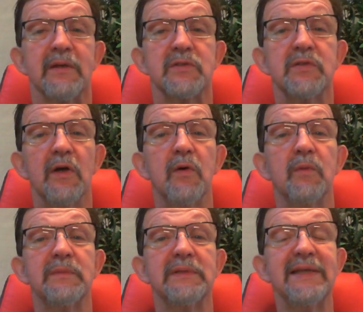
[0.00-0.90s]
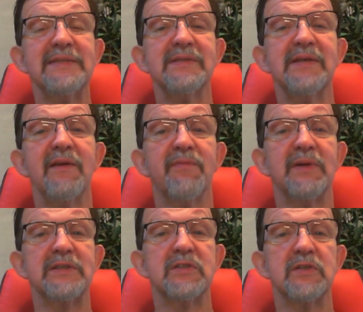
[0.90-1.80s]
So let's say, for
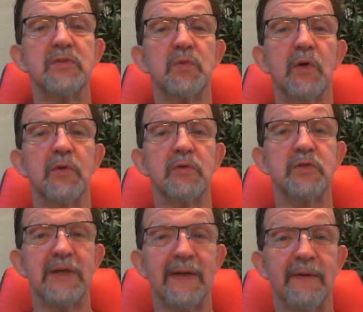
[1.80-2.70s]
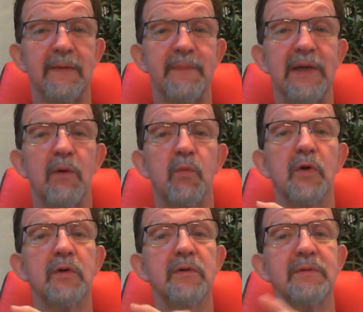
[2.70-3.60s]
instance, a Roku channel. Now,
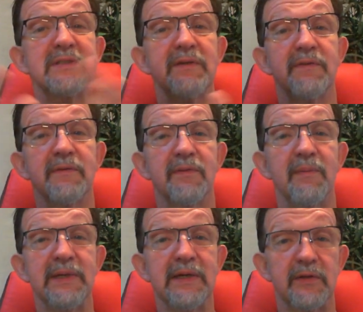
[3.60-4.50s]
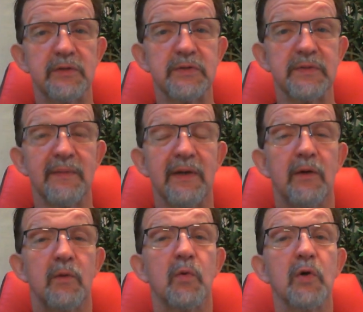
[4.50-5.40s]
Roku is different from the others.
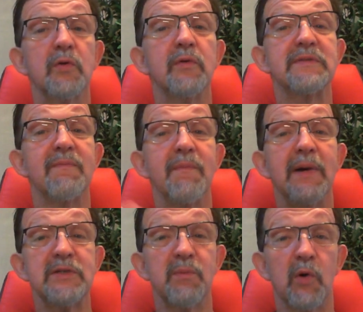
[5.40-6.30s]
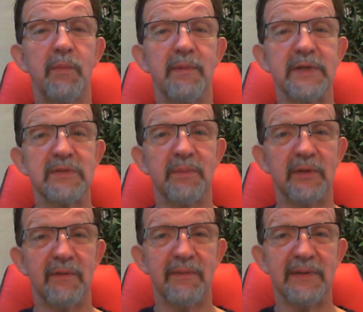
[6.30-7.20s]
Roku is much more
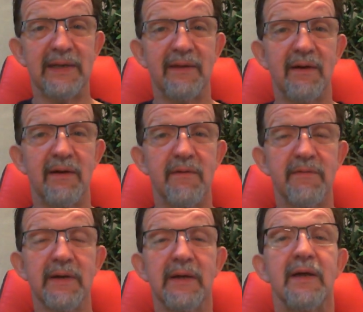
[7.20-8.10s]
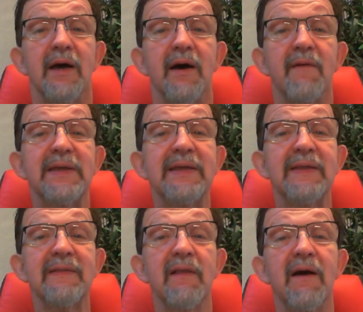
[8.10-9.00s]
permissible of
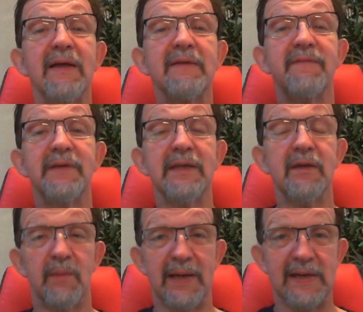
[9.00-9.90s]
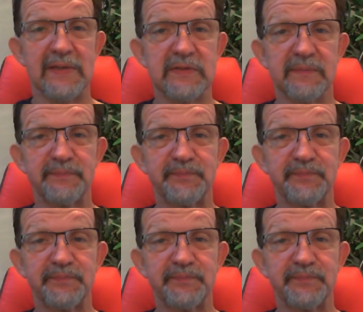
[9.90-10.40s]
inline video ads